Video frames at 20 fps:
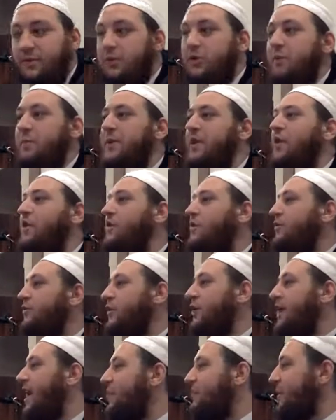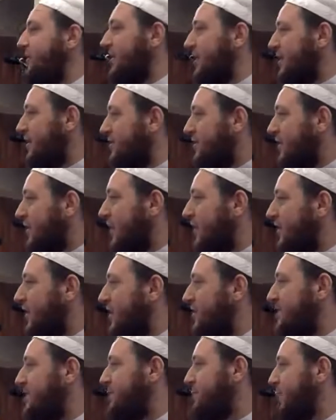you could be the owner of your car, but yet
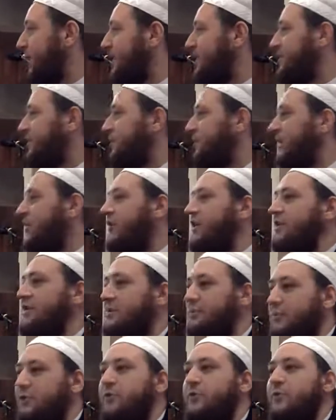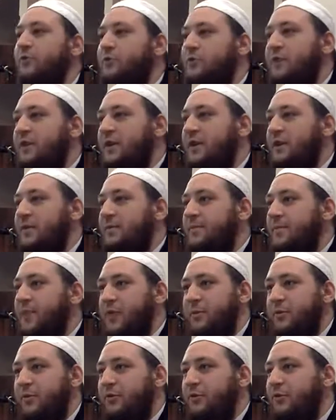without license plates and Vic Roads
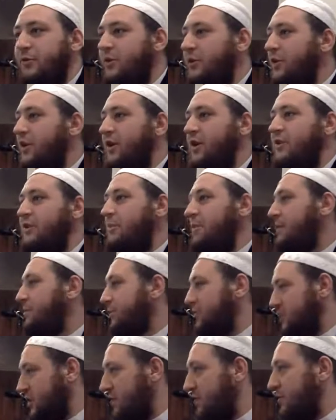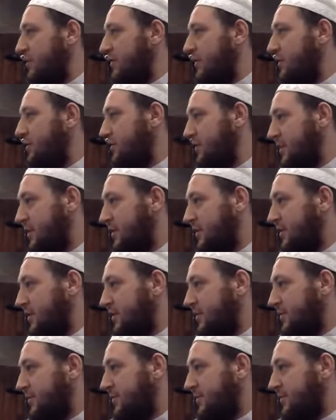approval, you're not going to be able to drive on the road.
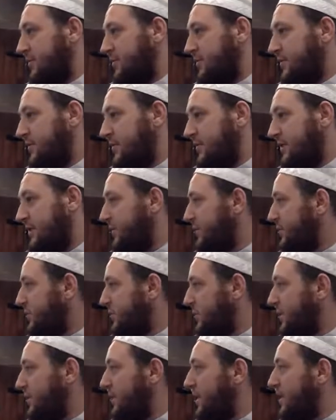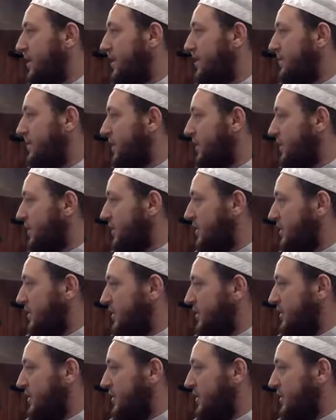See the difference between Malik and Malik?